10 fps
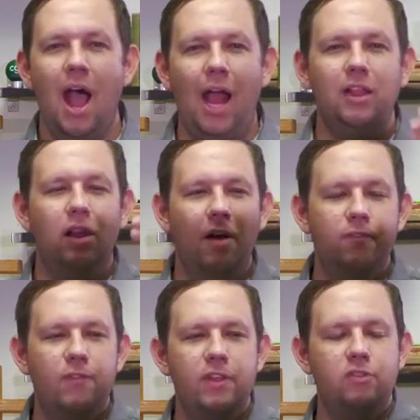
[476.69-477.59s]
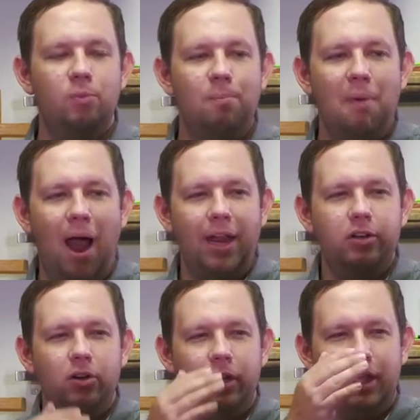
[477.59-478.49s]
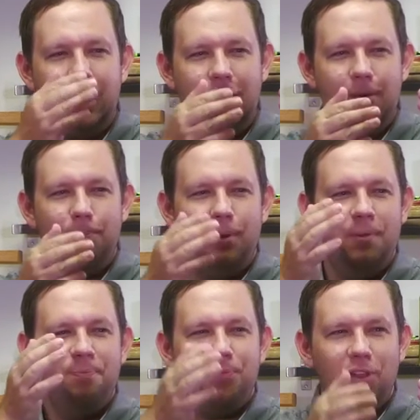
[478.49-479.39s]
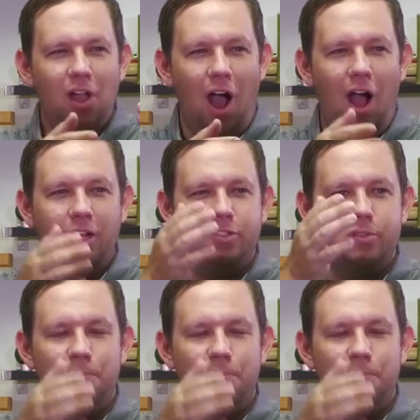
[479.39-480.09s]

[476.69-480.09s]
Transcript: I love this reminder to keep God's